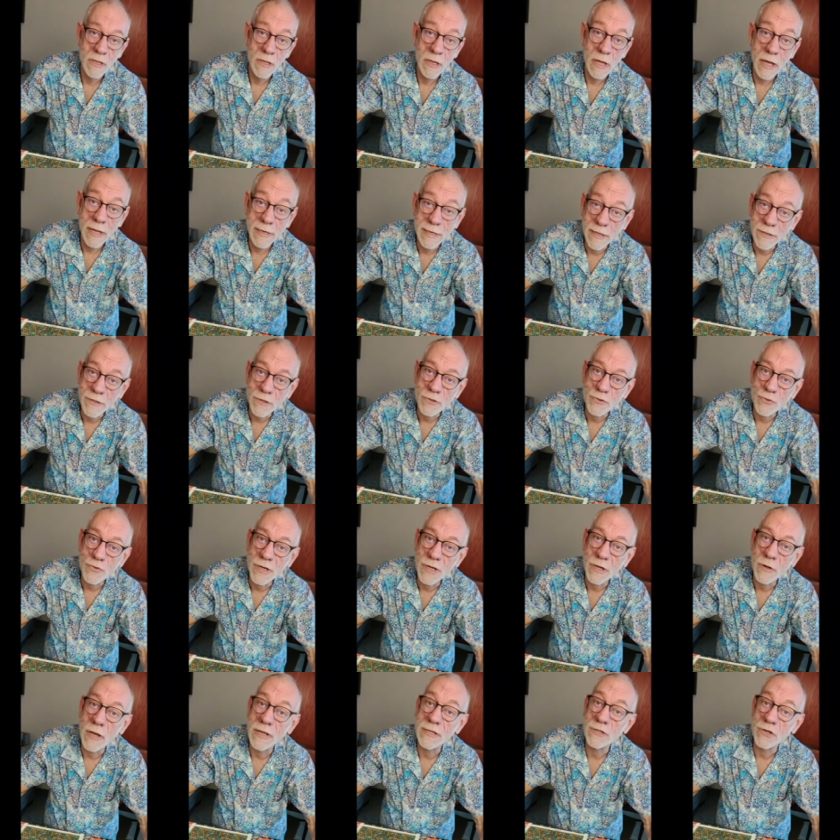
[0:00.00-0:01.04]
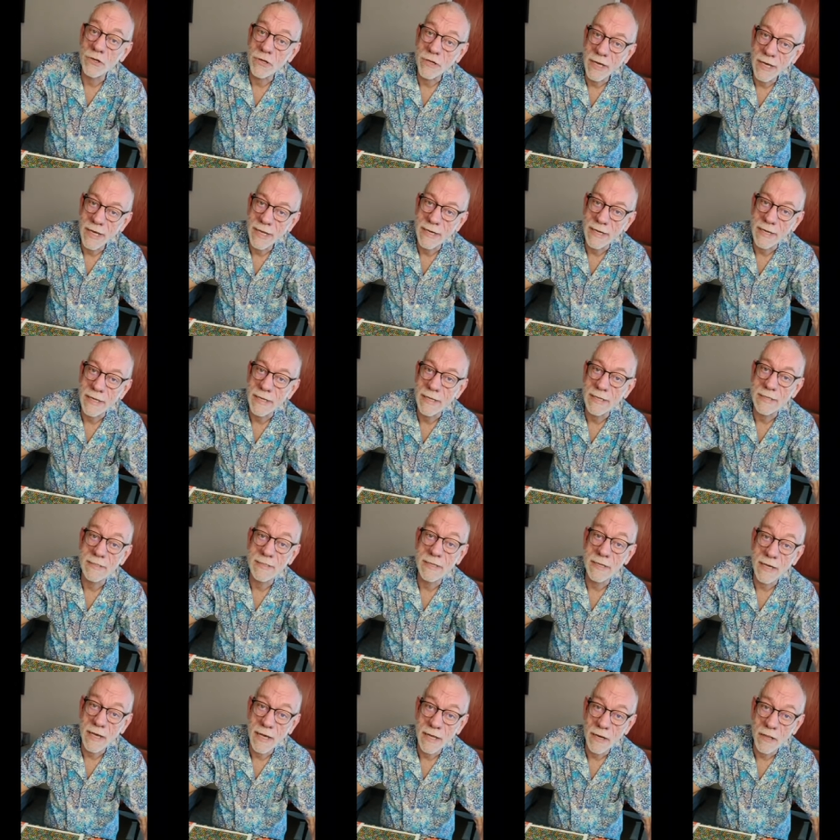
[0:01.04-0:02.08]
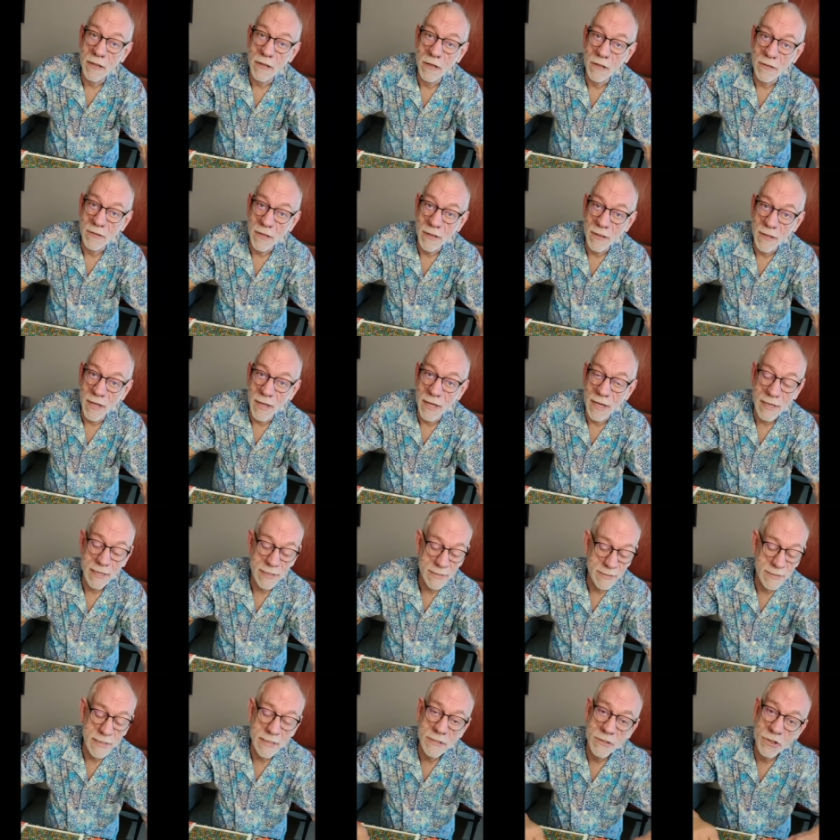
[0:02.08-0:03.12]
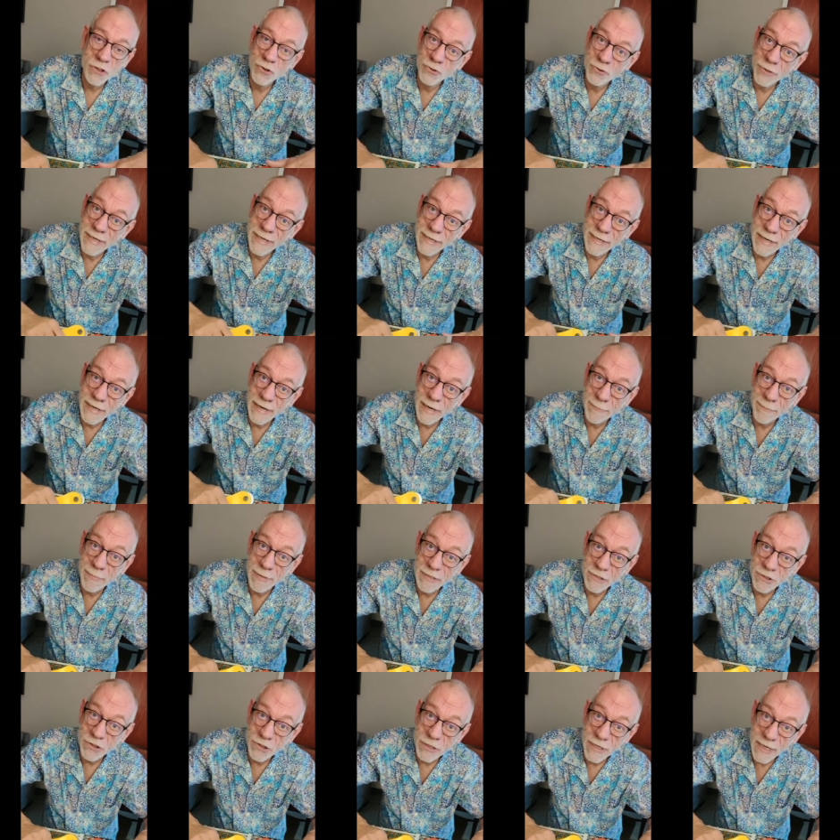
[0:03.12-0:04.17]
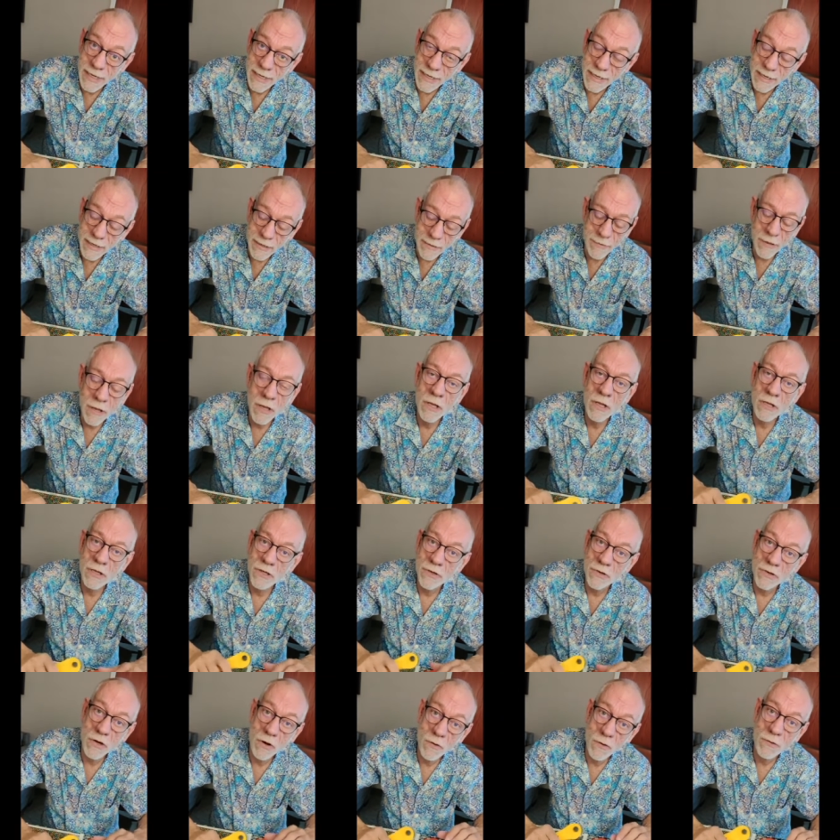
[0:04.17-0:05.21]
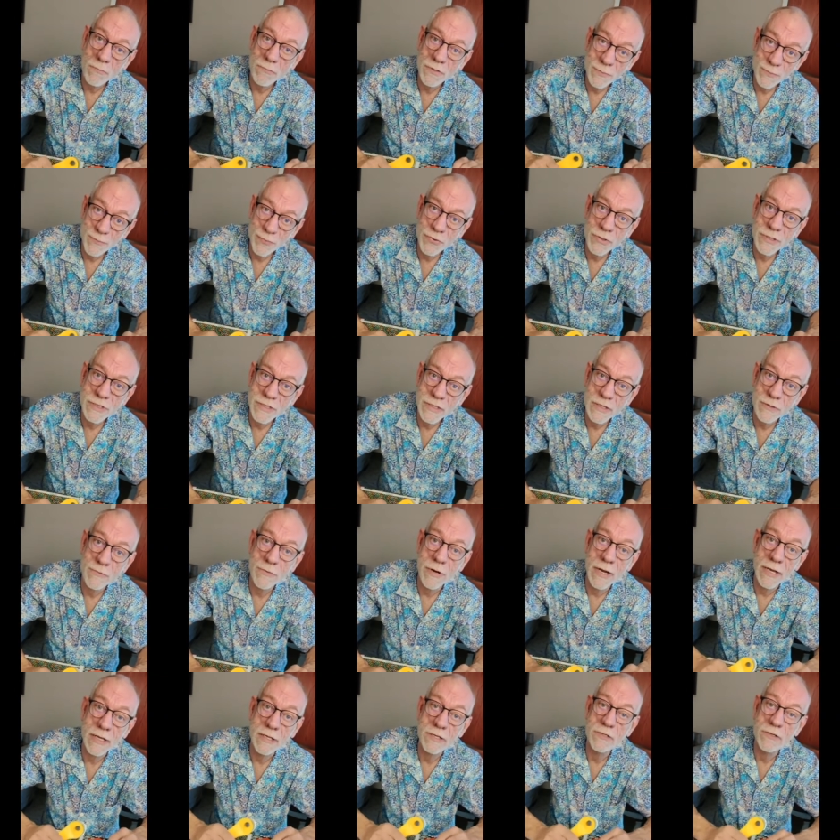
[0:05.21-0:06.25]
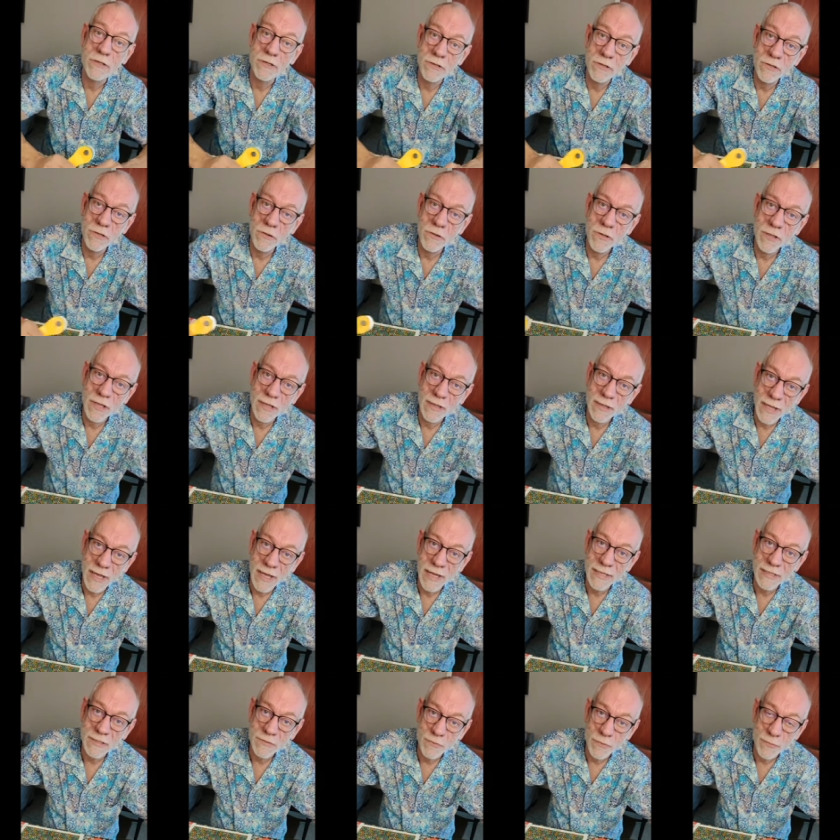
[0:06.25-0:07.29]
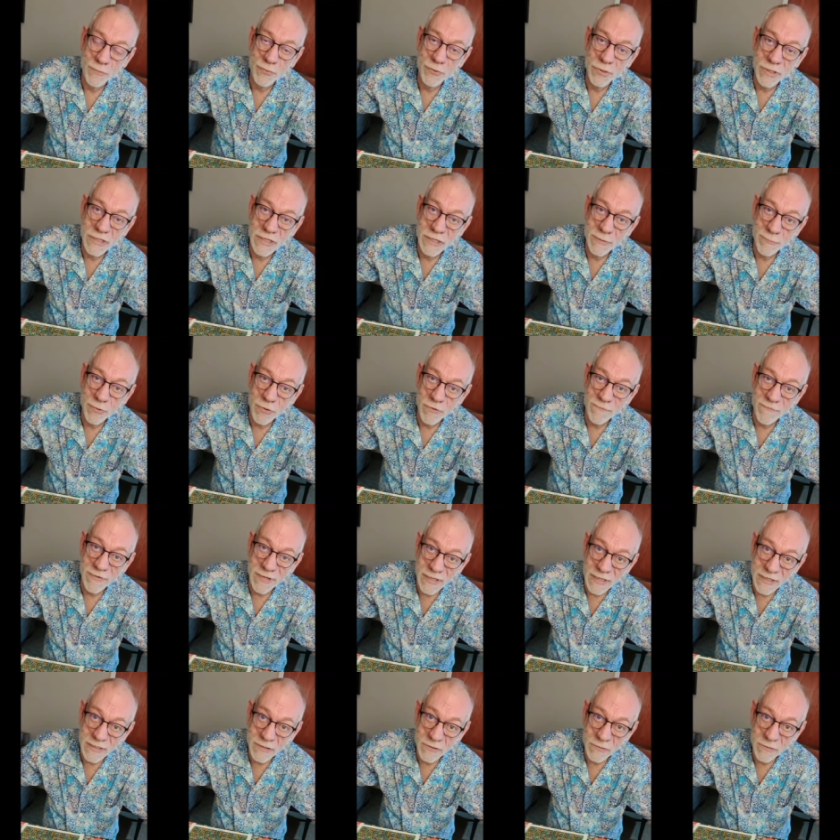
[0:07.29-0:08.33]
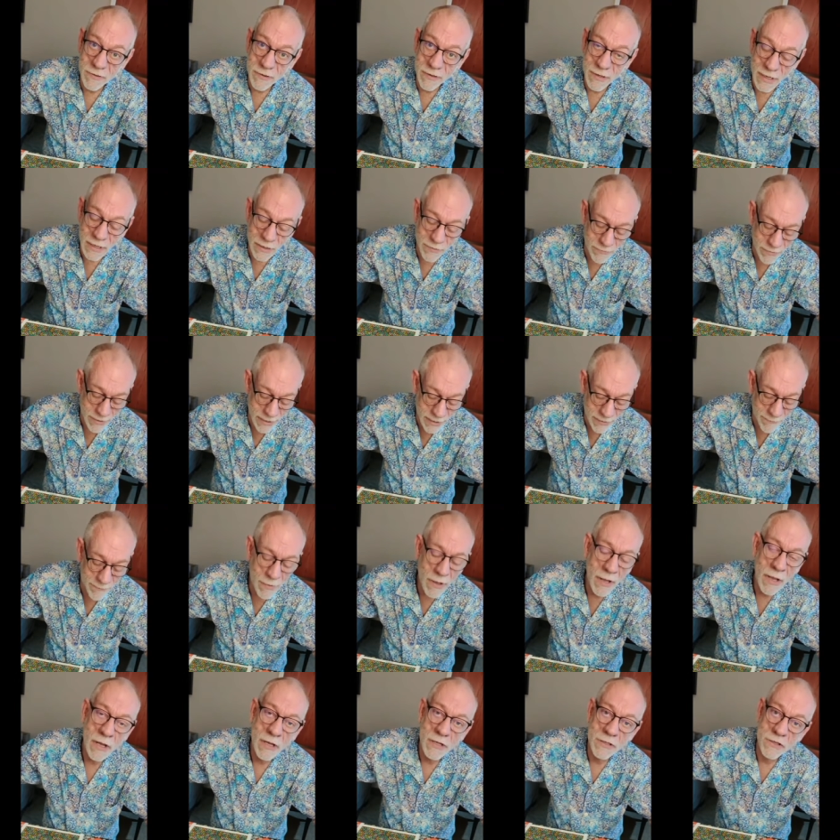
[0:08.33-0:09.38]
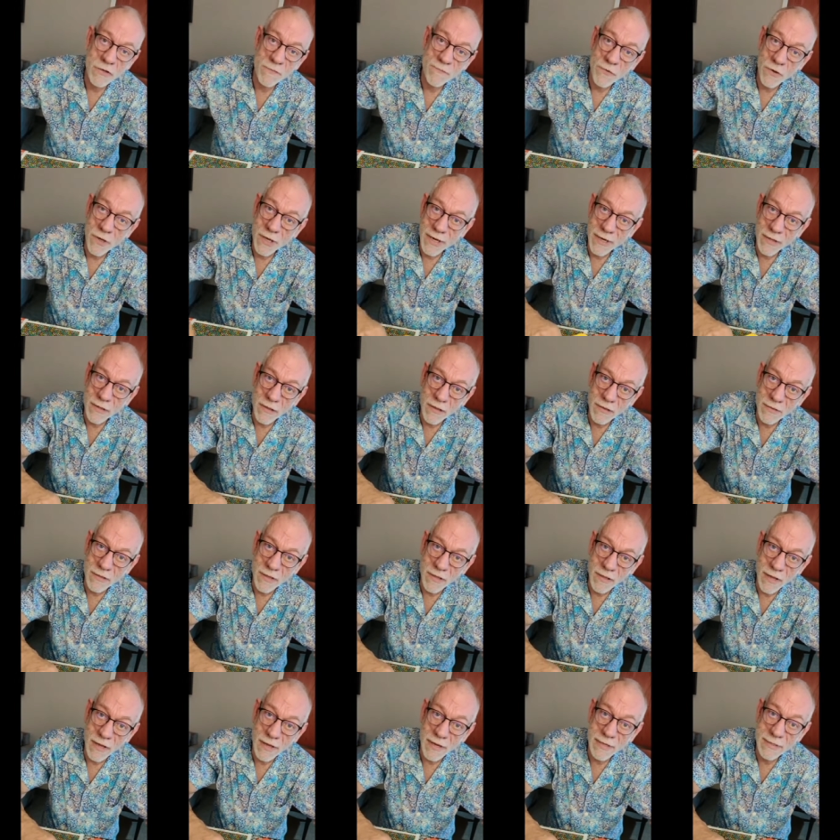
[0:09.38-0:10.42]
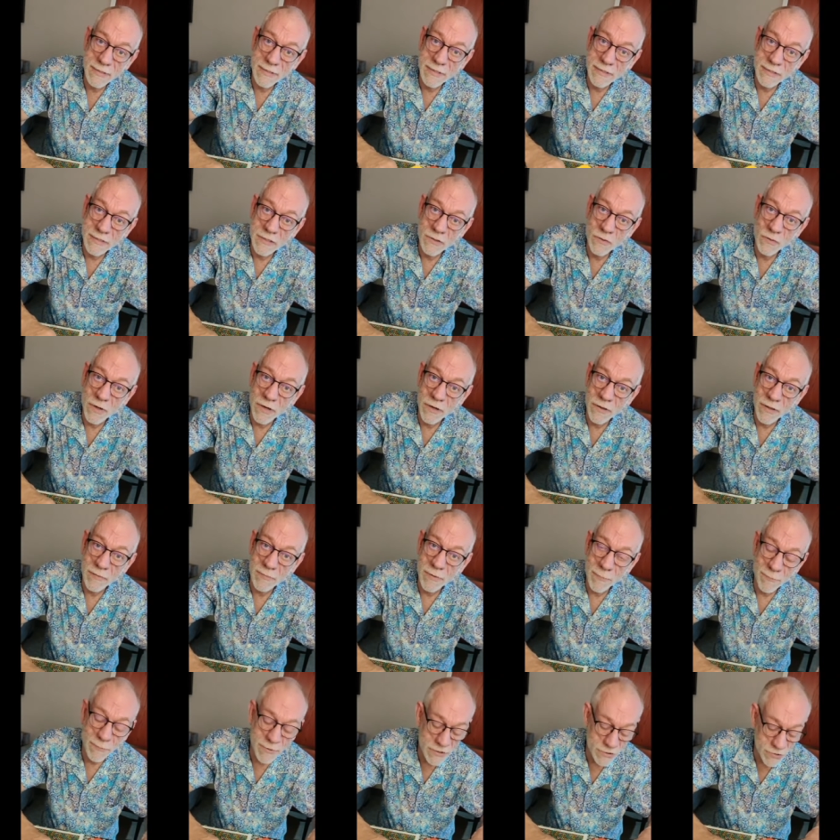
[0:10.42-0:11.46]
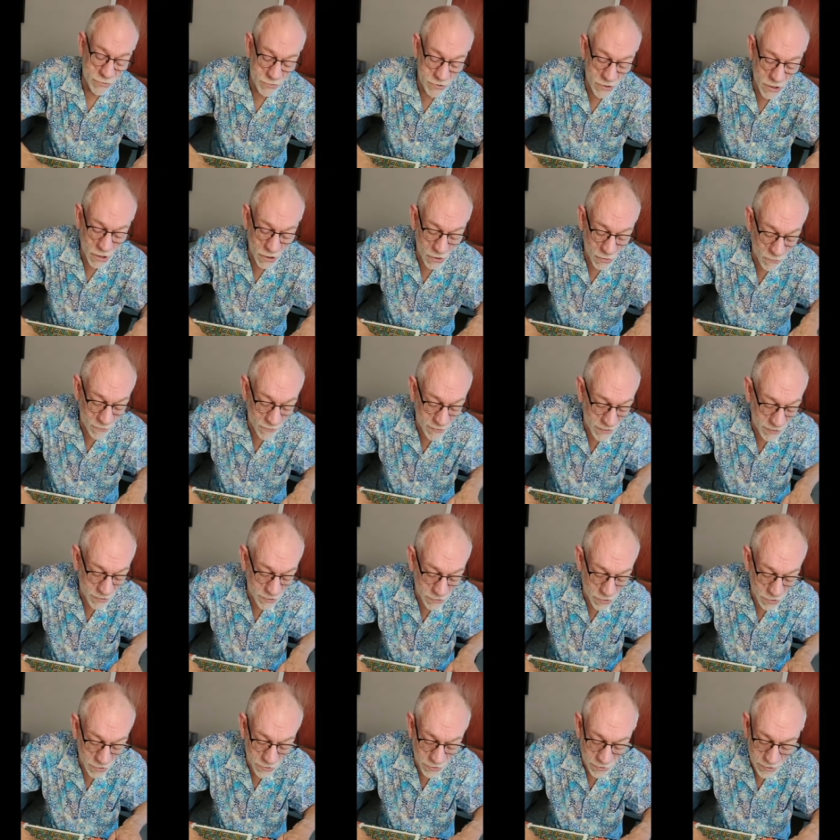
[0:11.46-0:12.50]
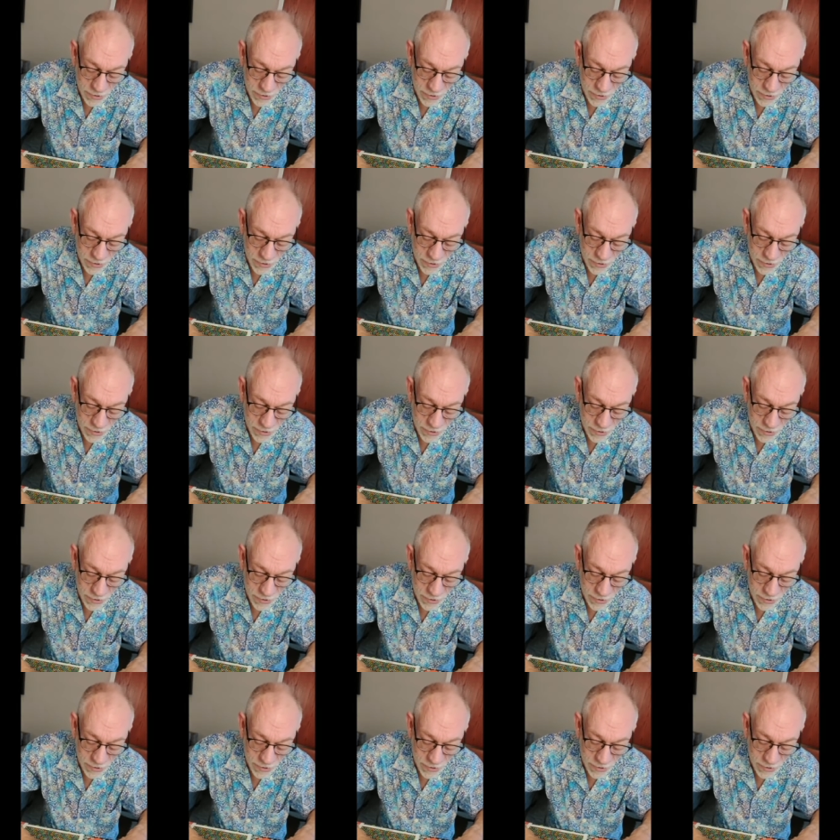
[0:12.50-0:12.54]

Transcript: Another trick as you're cutting is to cut along the lines and straighten it up as you're cutting. You know it was printed right, so you know the lines were printed perfectly square in grain. So if you cut along the lines and square them up as you go, then you know you're